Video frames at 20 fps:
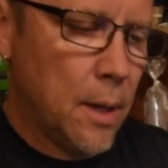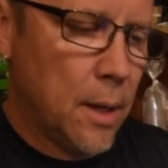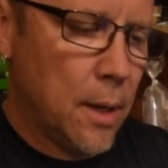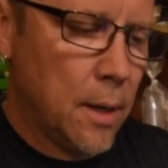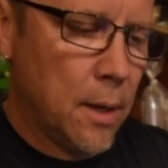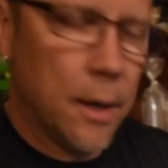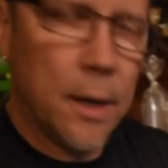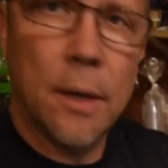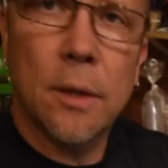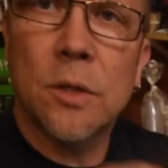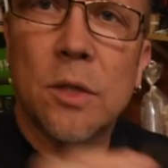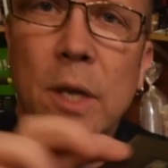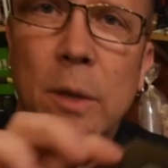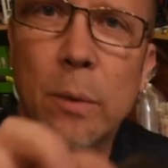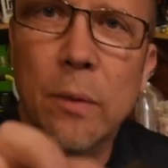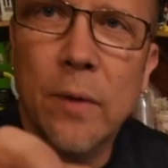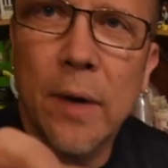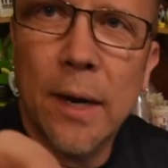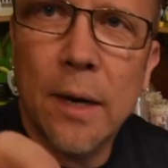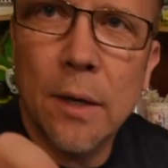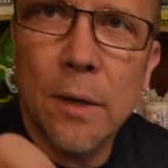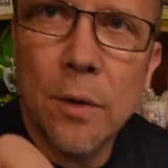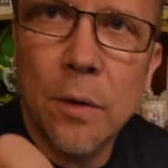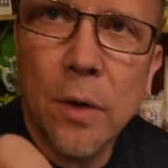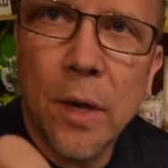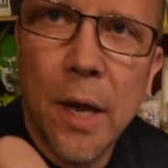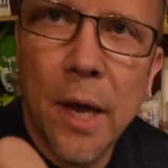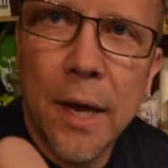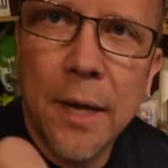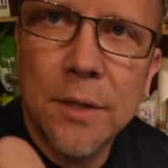Alright, looks like we've got a little
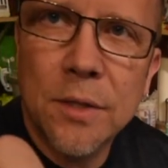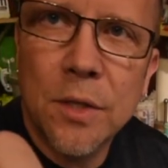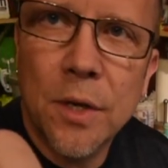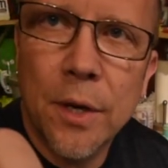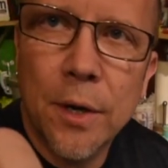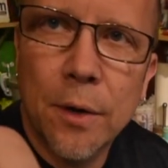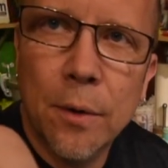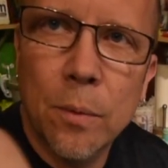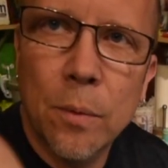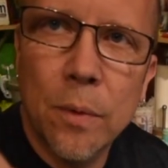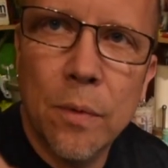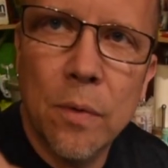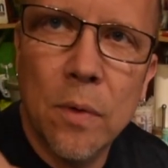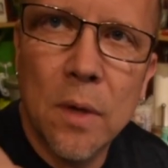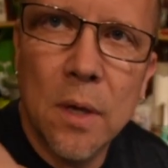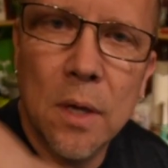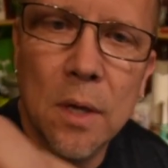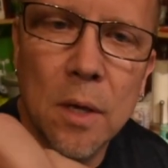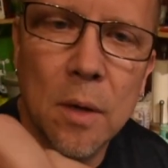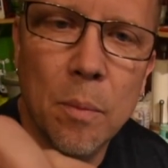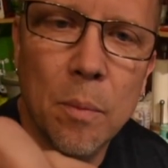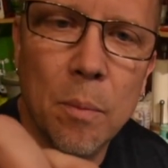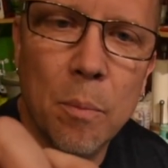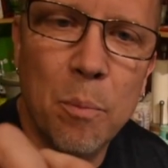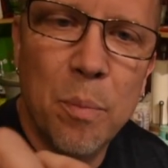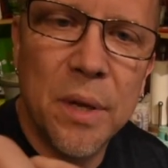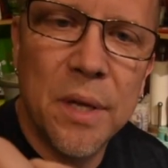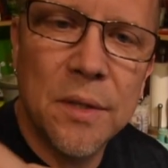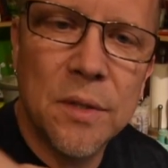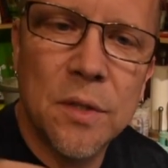case here with the
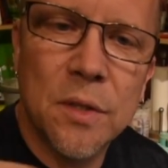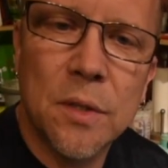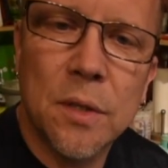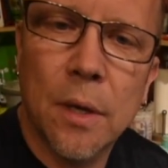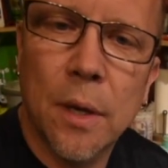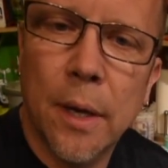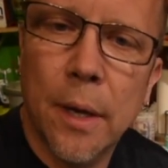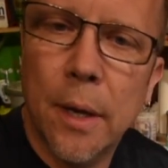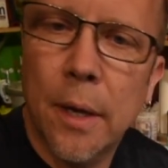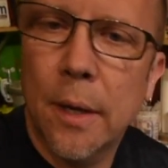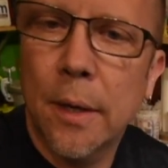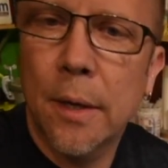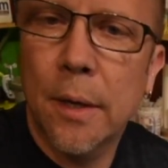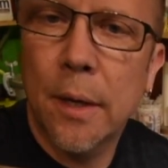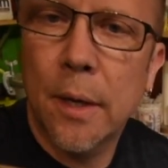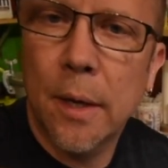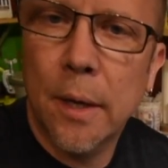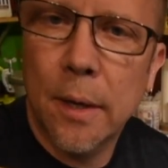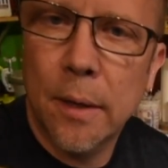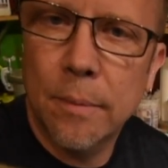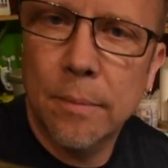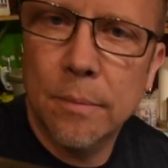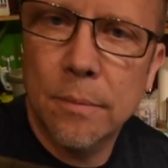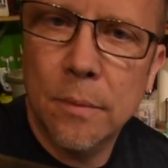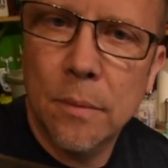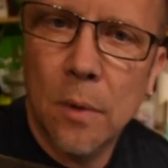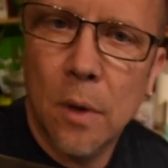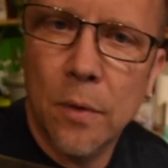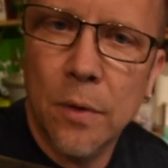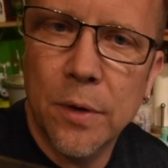bits and
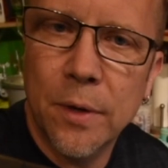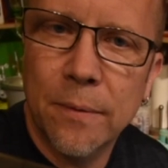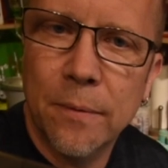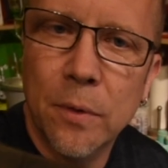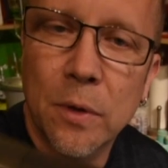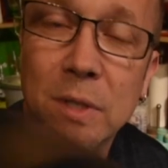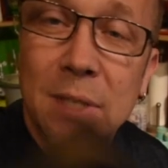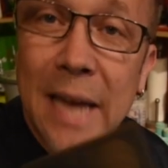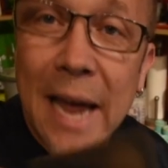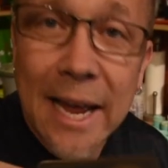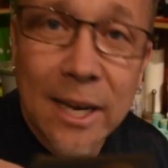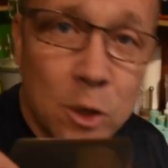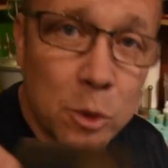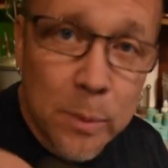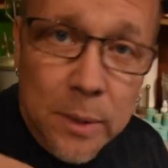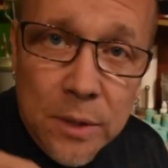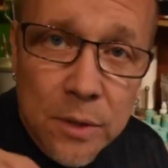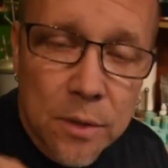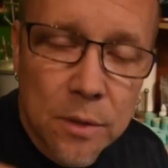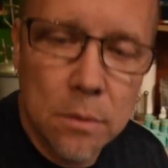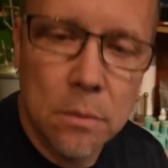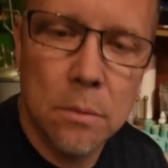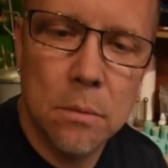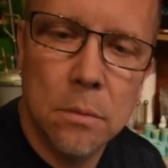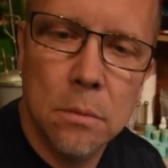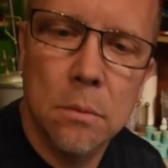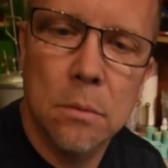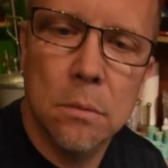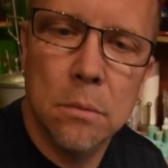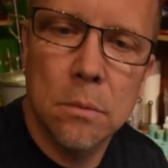all the different attachments,
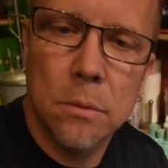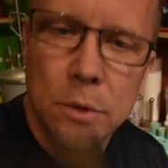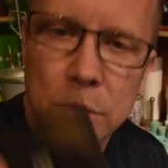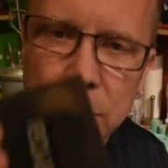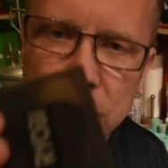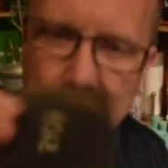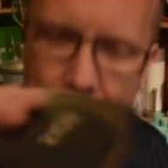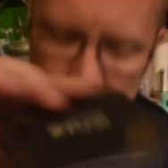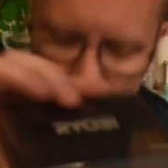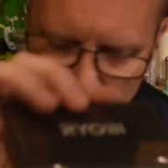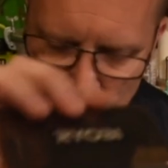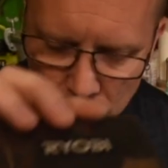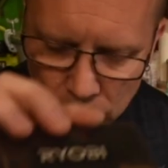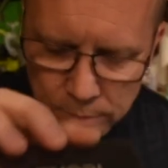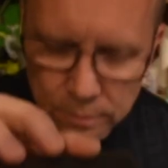which is kind of cool.